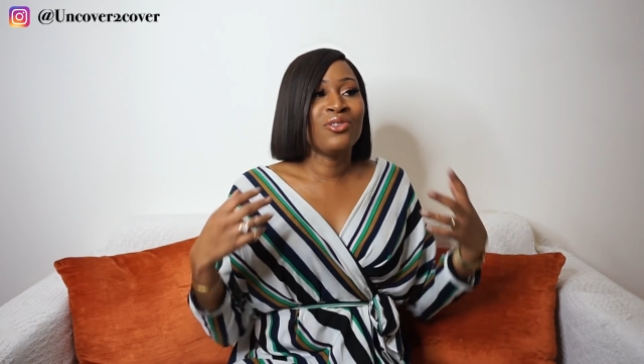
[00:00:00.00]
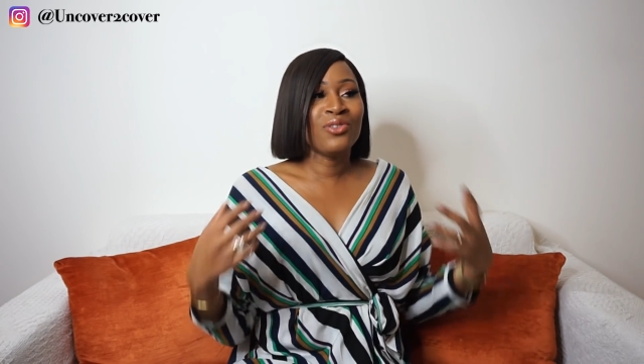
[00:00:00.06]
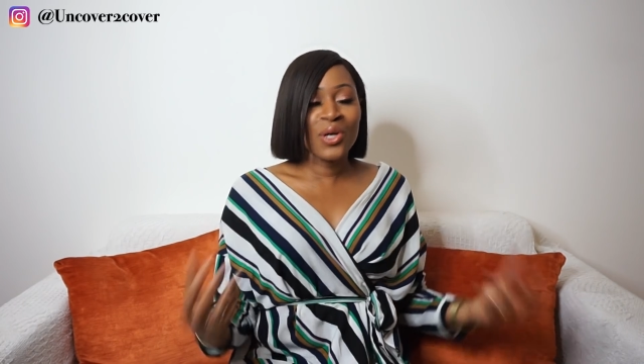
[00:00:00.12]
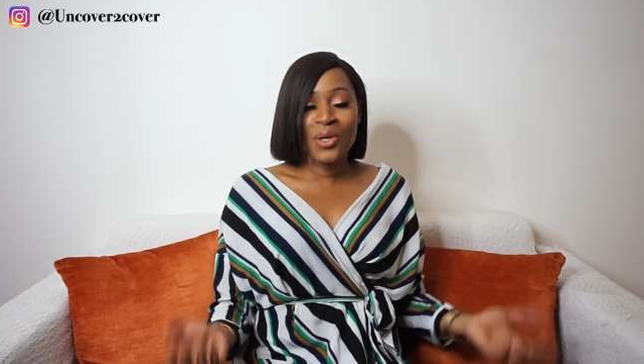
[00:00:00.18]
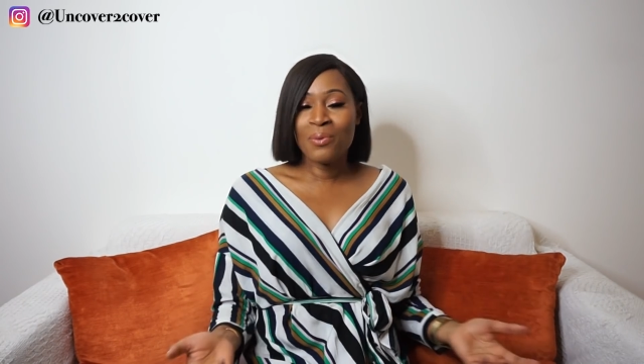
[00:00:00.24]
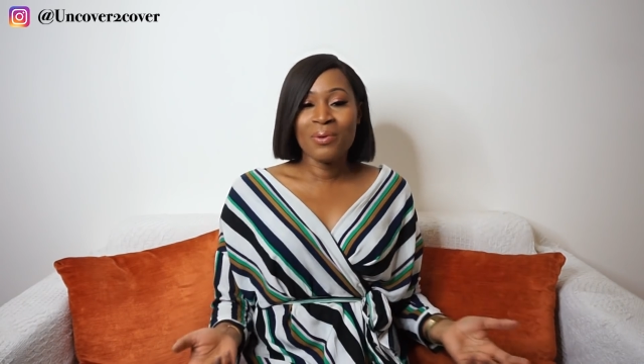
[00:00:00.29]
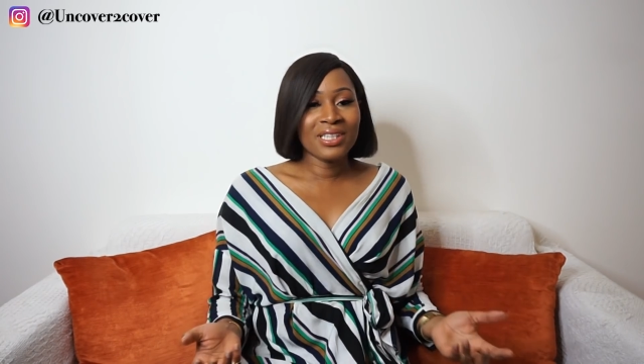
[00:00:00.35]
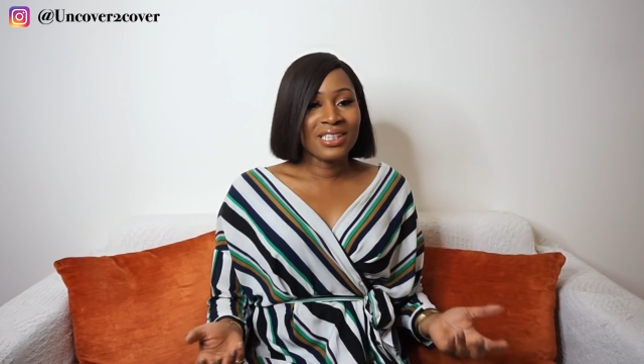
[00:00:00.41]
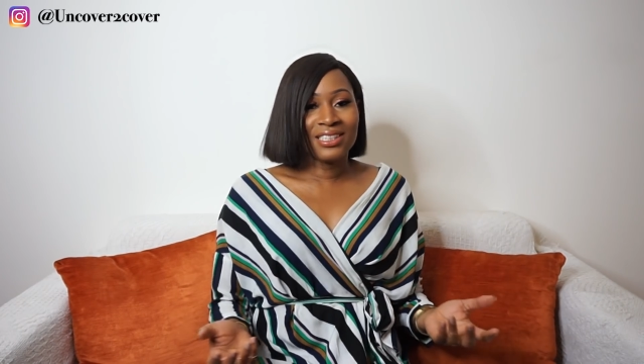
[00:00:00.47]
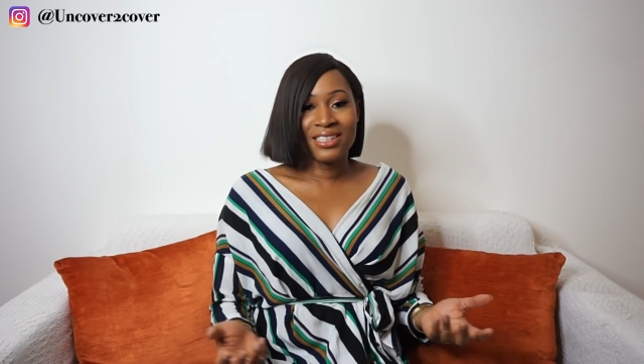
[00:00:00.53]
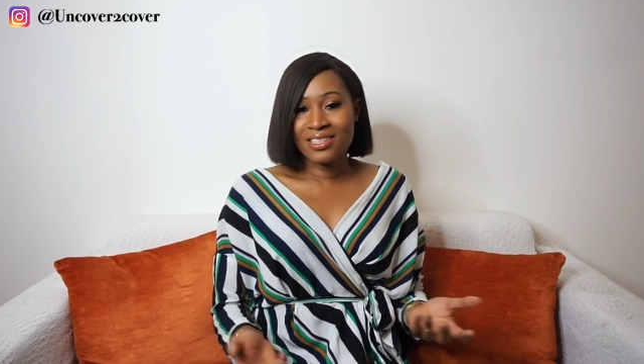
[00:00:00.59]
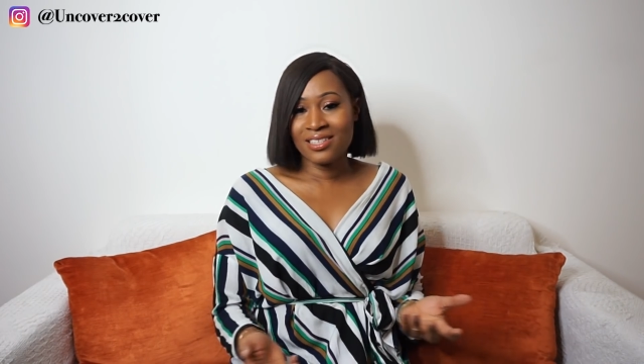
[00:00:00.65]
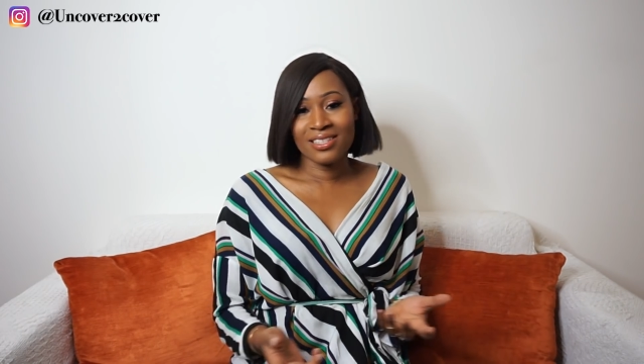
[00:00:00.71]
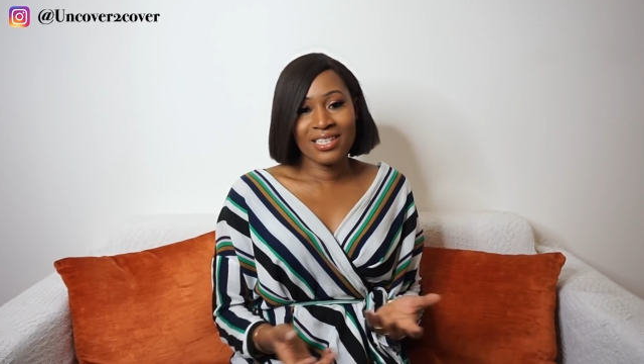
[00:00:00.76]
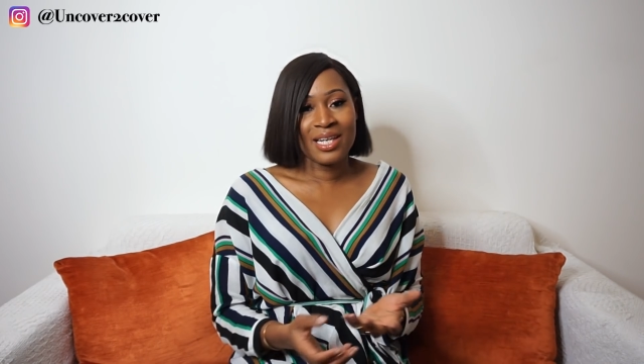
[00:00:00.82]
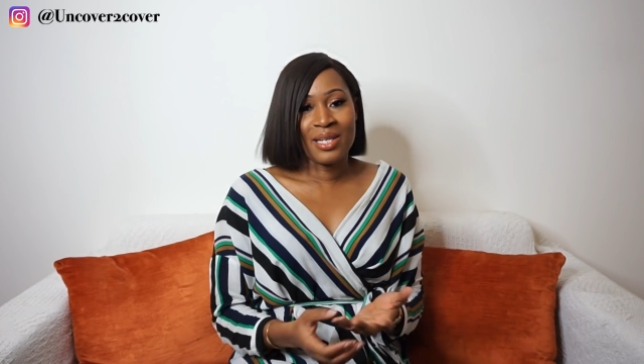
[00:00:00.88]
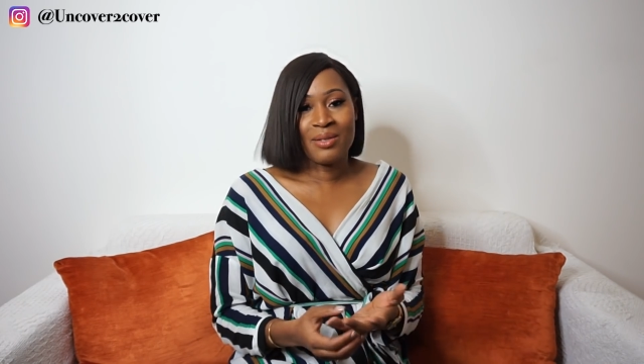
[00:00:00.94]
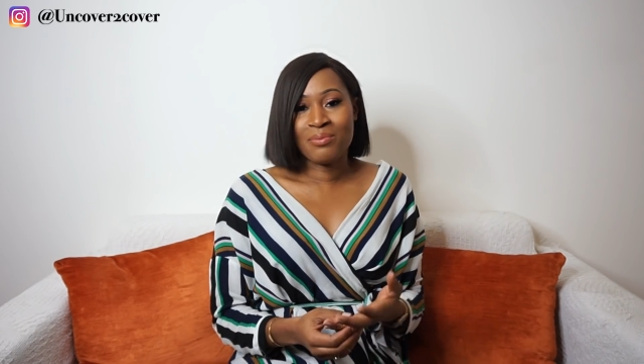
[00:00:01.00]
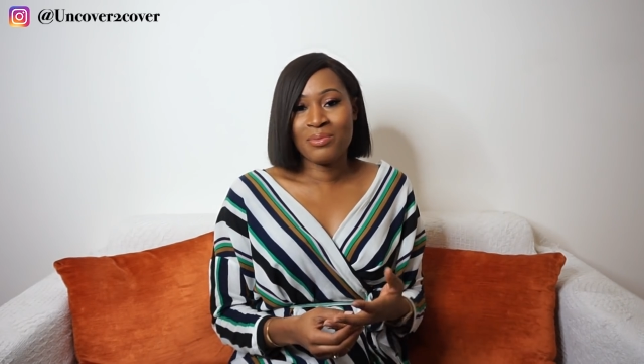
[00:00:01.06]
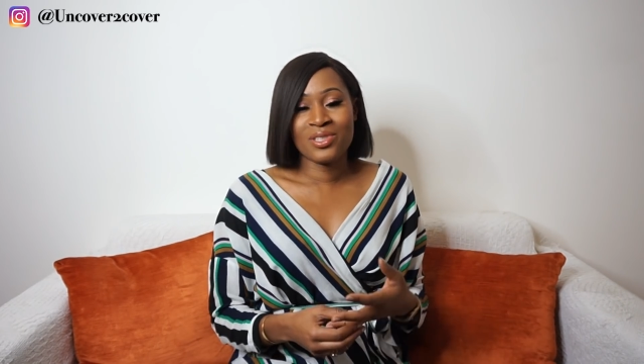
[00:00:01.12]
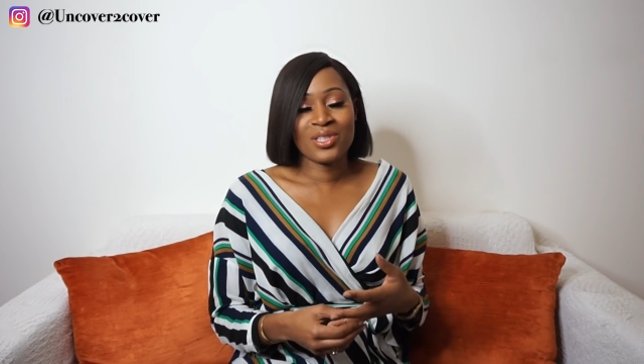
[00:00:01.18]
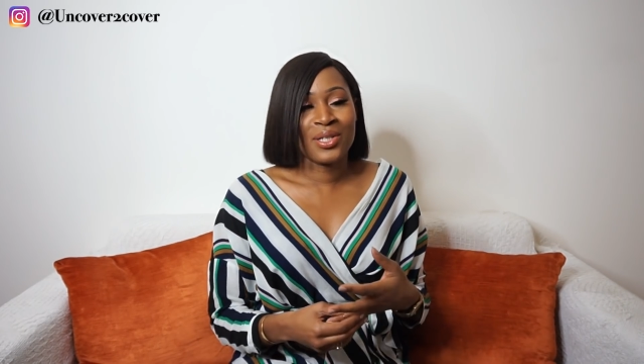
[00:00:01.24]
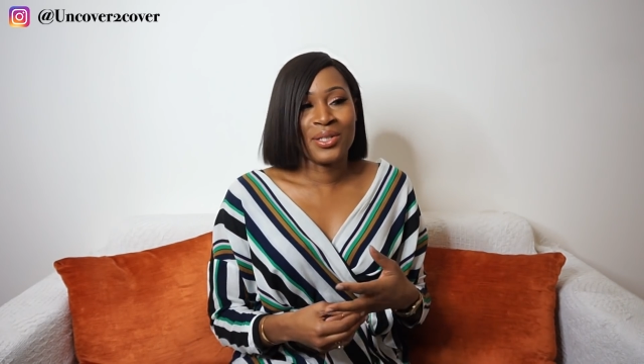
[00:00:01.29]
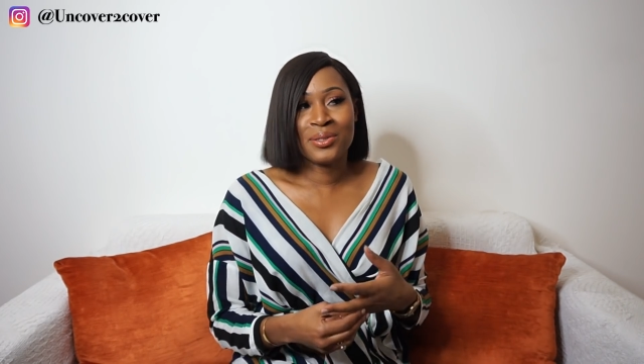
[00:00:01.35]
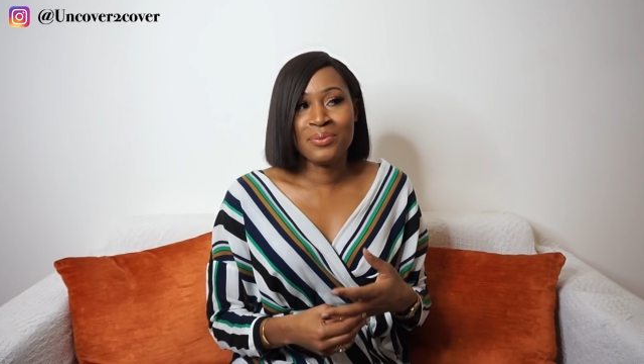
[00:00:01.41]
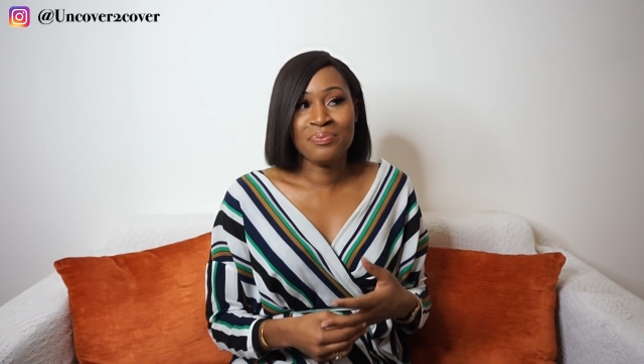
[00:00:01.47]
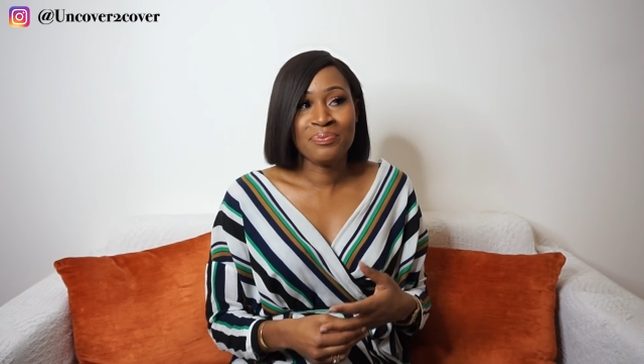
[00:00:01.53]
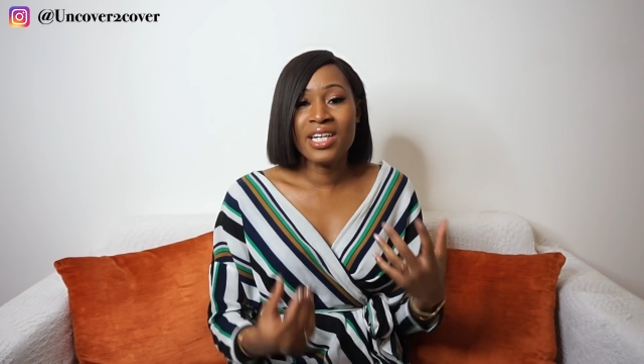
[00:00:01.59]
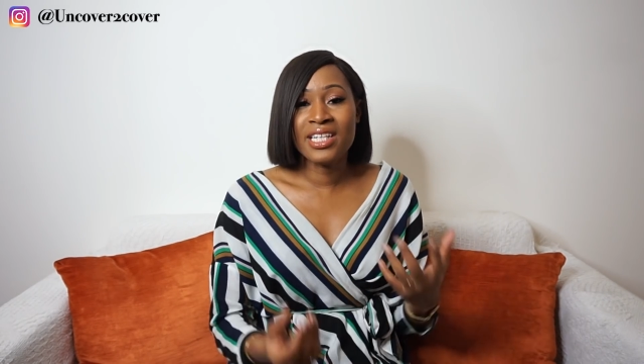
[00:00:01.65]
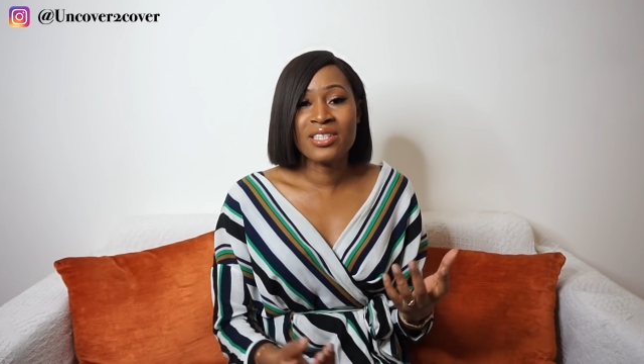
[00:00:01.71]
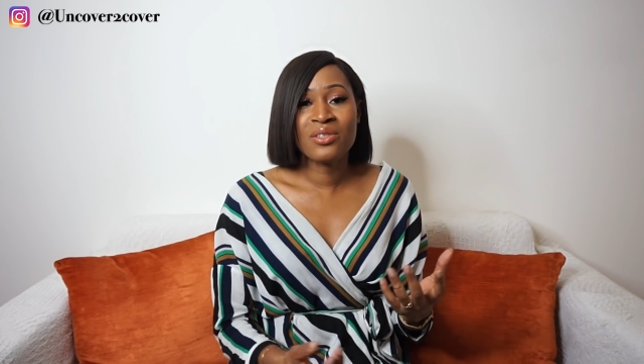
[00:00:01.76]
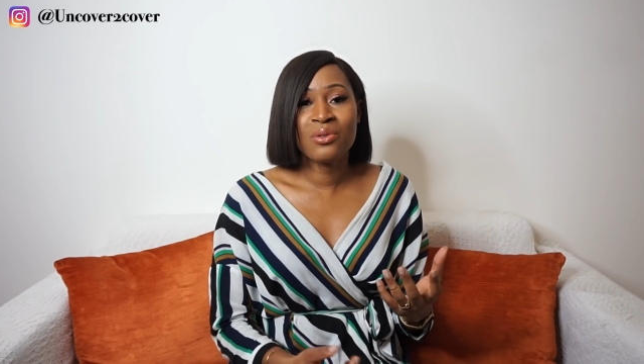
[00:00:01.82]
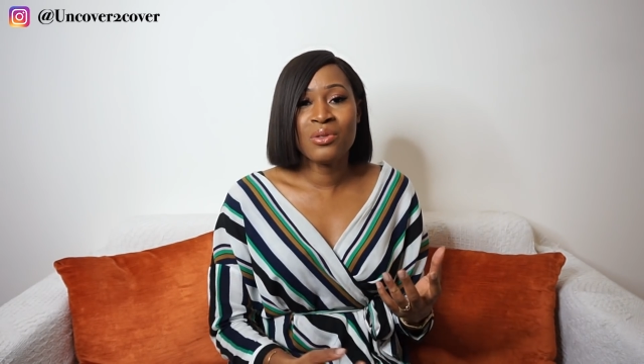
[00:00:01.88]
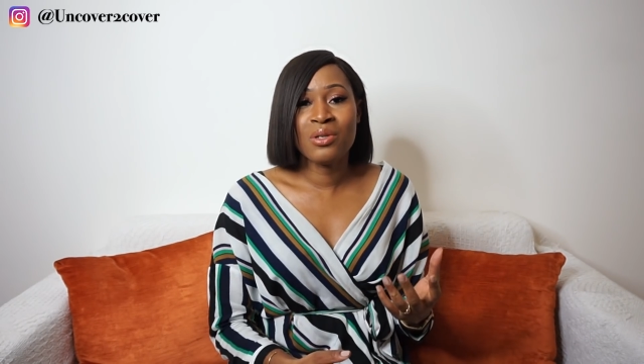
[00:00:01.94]
no one is the same. So
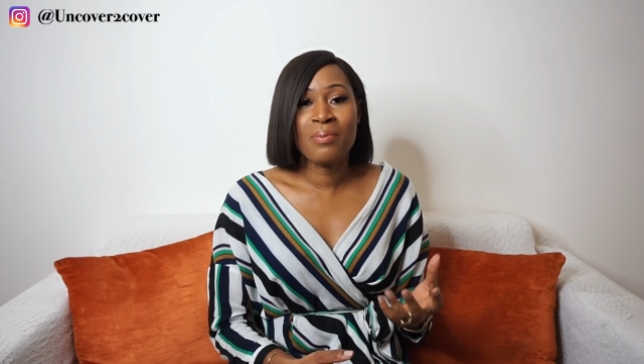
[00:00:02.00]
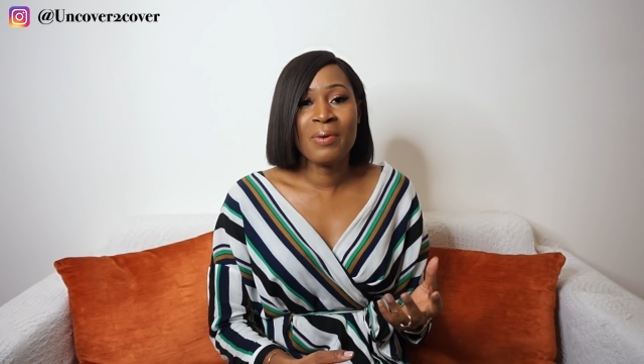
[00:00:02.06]
it's all